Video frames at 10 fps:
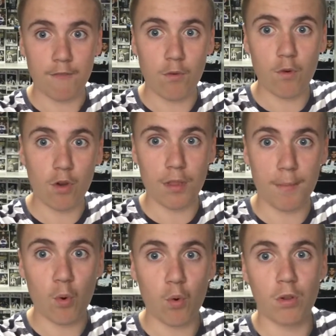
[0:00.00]
vote on the
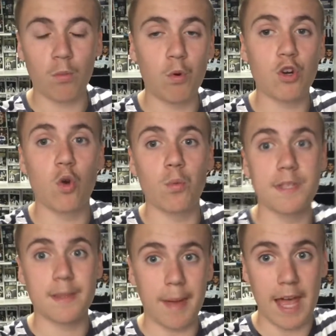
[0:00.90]
poll, what goal
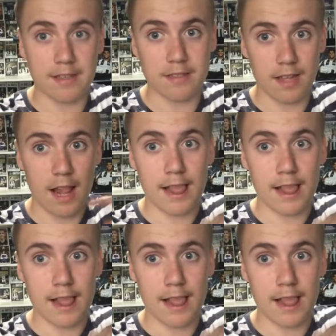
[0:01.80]
was the best.